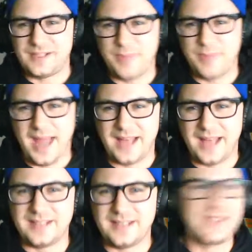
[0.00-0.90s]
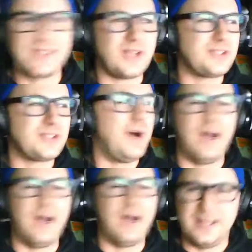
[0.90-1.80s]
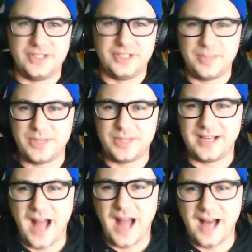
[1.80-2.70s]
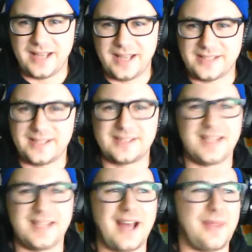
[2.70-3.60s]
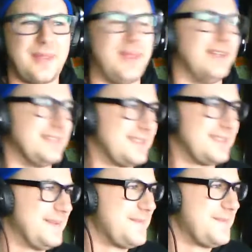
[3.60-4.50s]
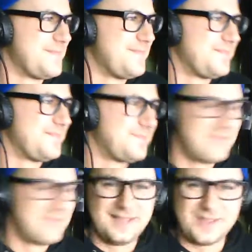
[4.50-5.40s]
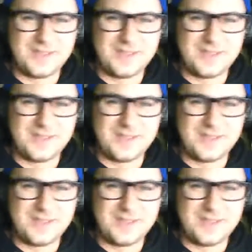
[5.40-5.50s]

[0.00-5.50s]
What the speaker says: band. It's also an Egyptian goddess. It's a lot of things. So